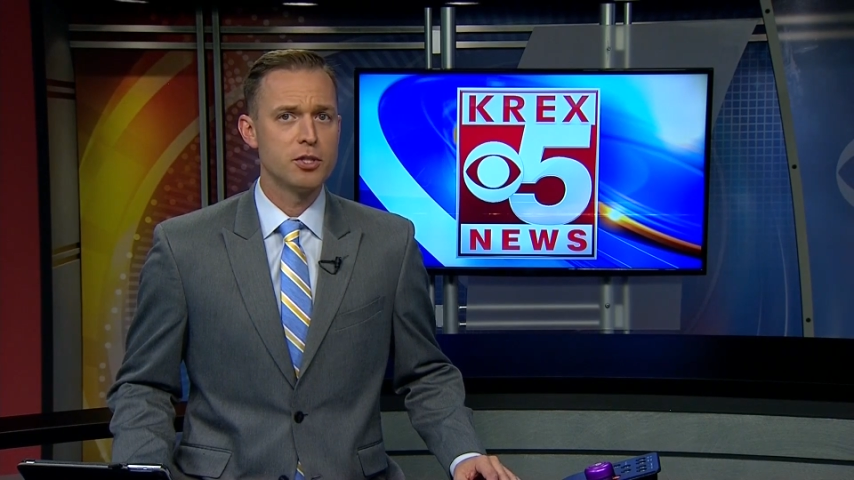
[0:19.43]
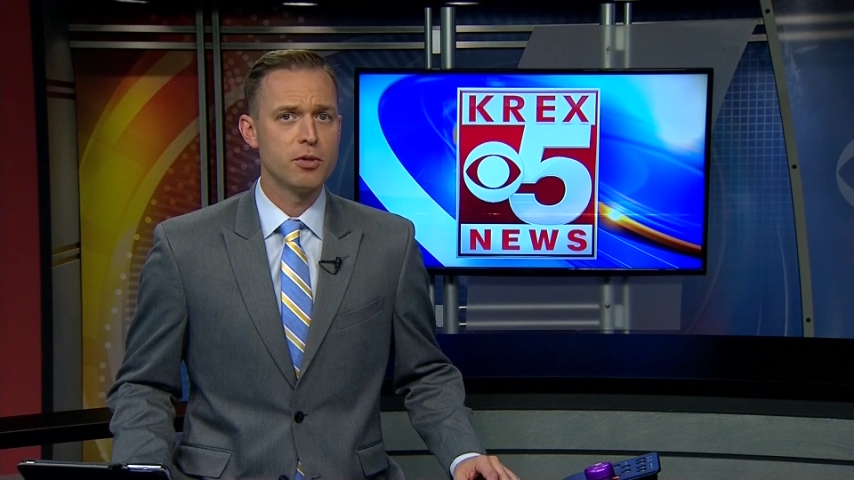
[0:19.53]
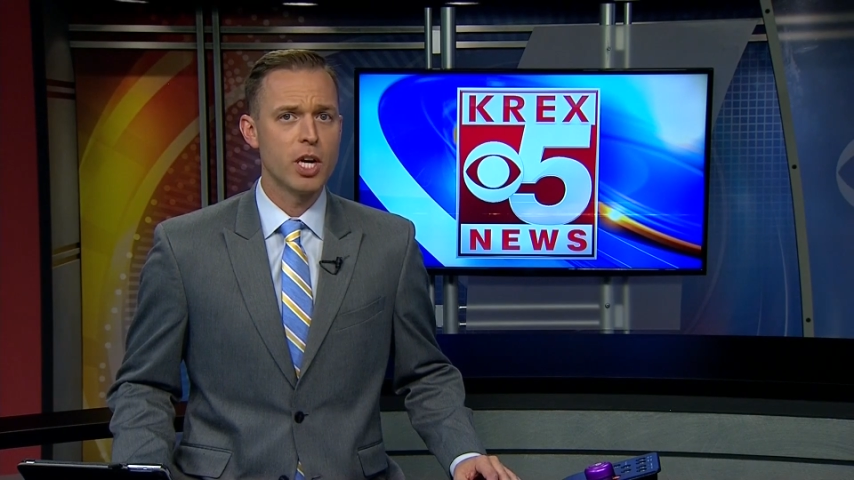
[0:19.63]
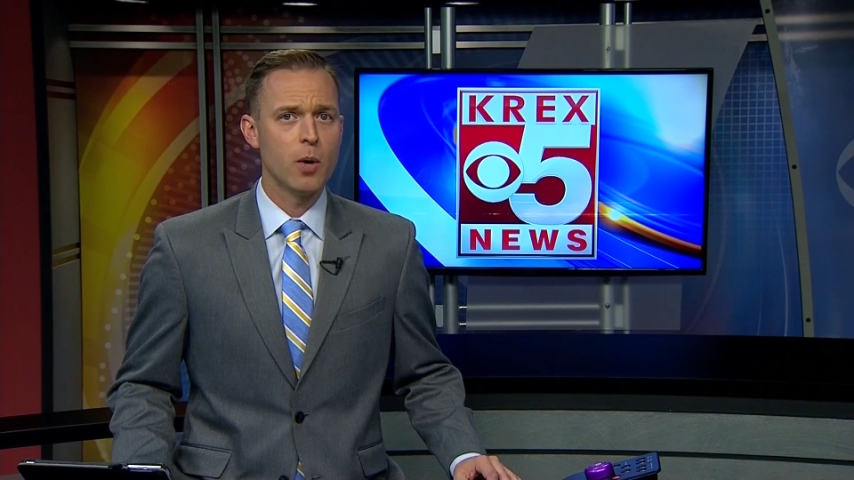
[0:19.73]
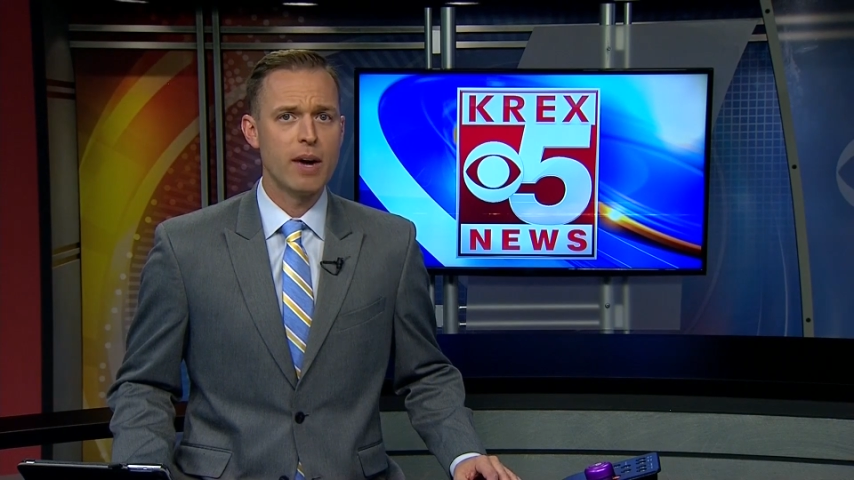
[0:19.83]

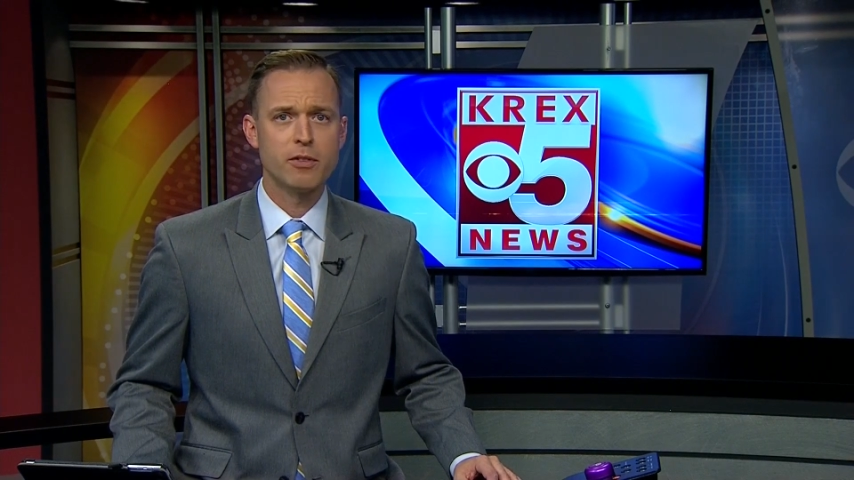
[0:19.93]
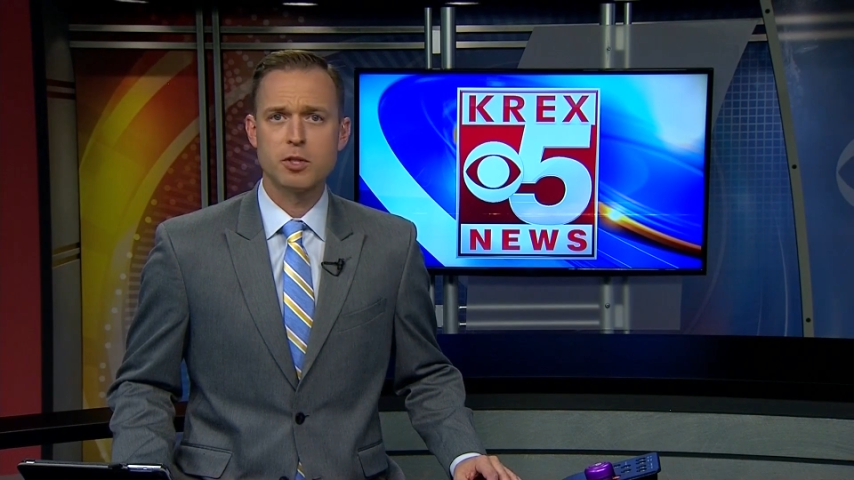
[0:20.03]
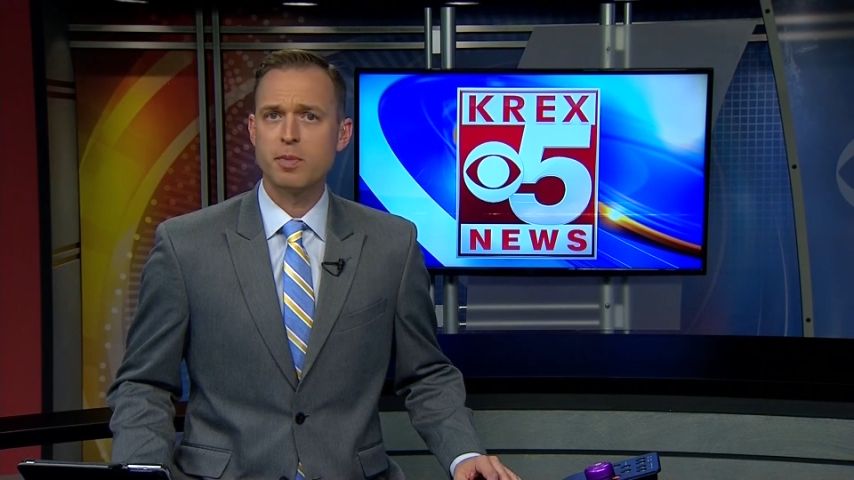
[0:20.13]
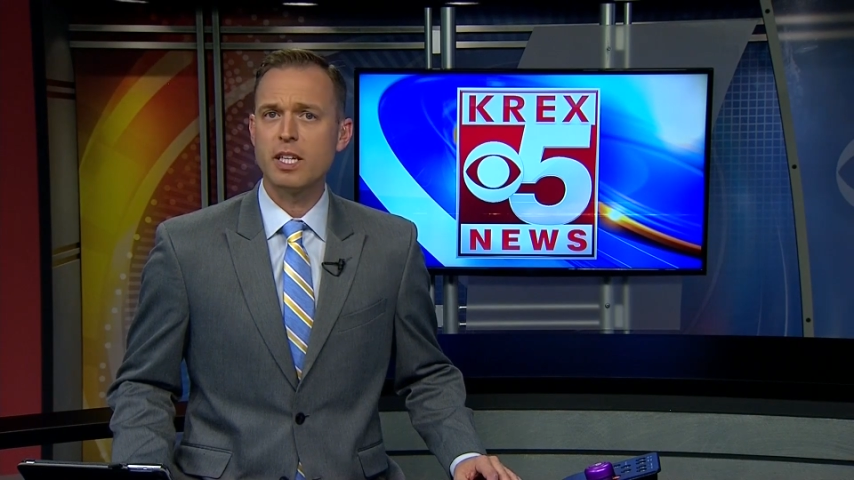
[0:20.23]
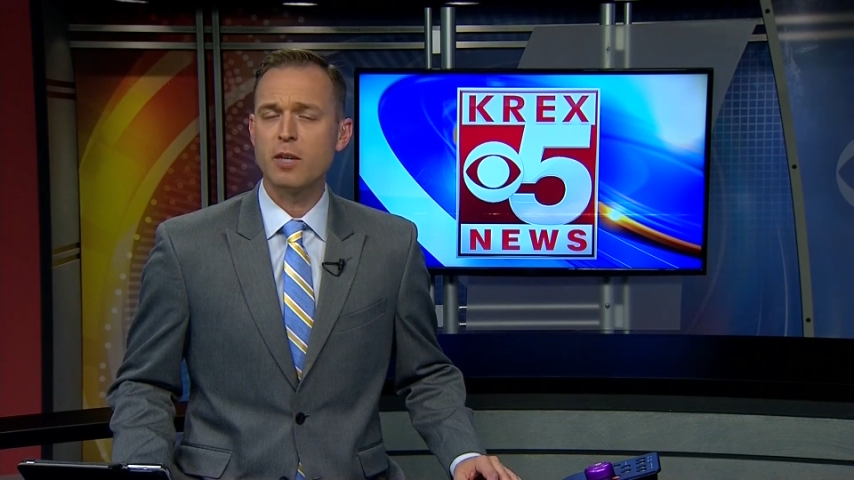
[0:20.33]
studio after
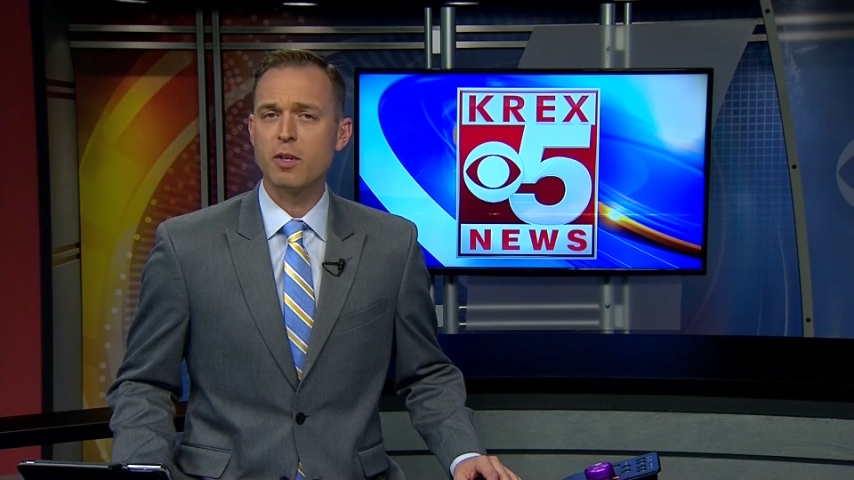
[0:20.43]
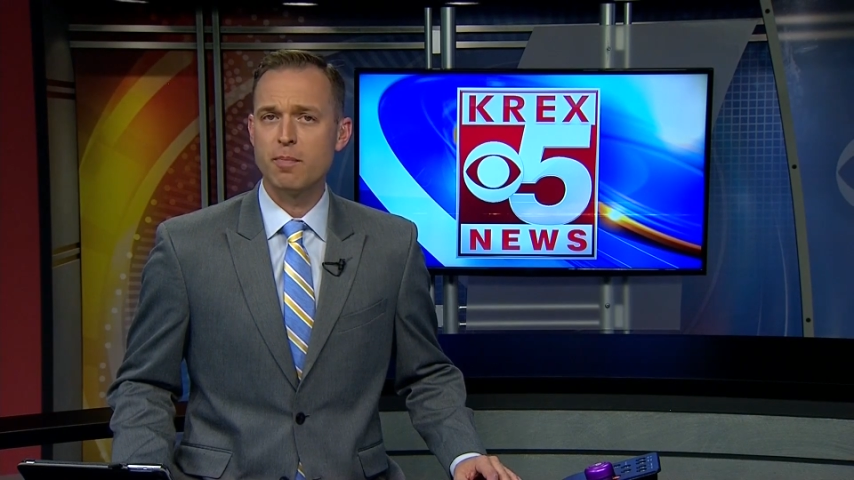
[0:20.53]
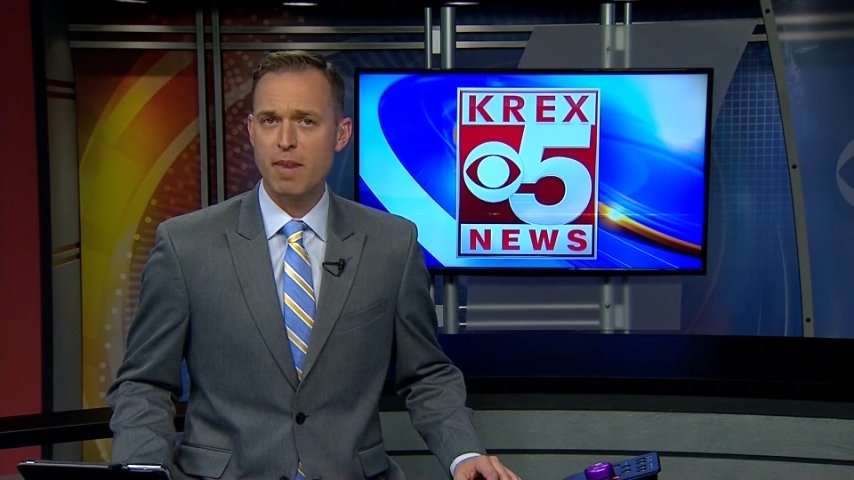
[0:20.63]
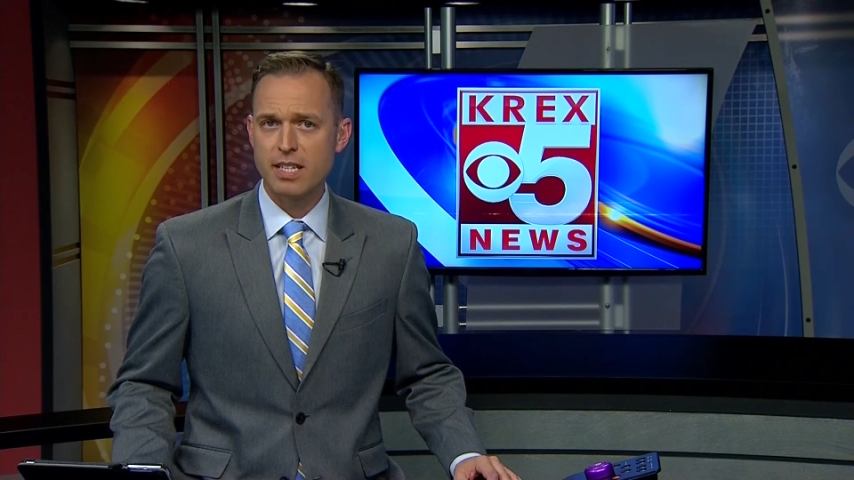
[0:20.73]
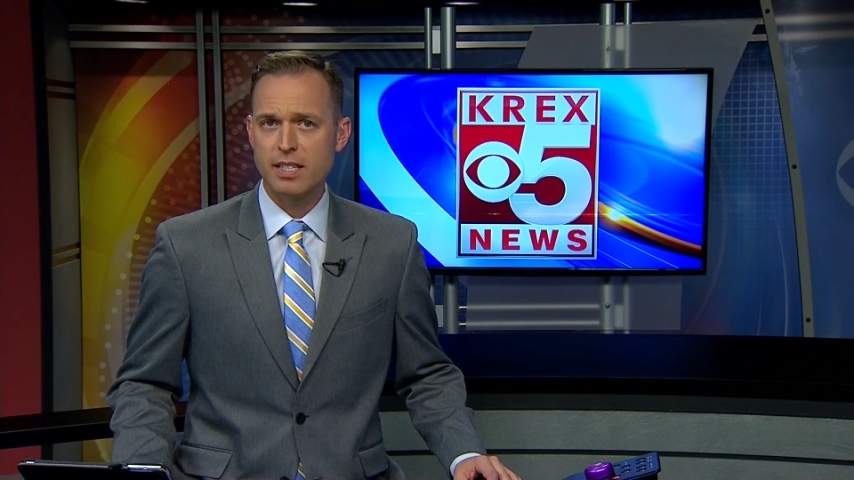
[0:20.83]
speaking
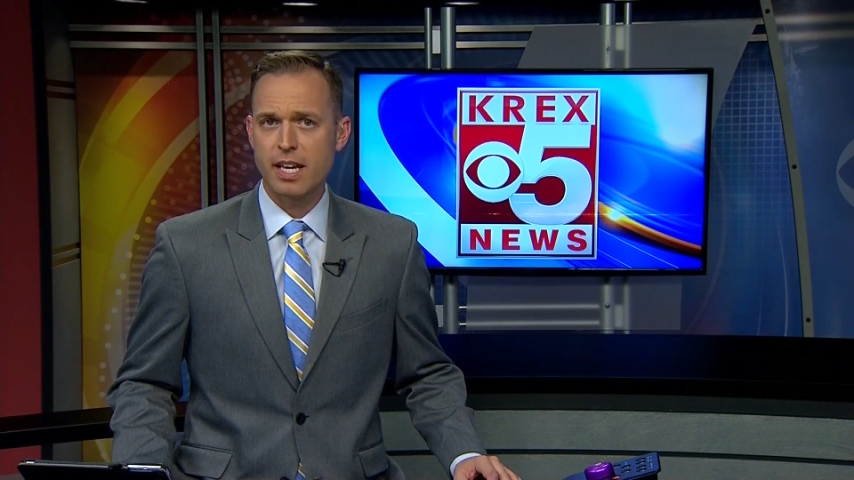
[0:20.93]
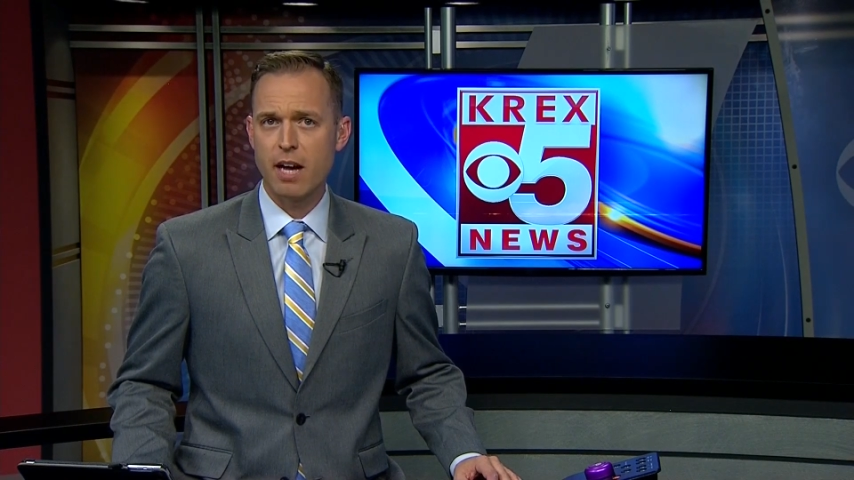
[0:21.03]
with Mesa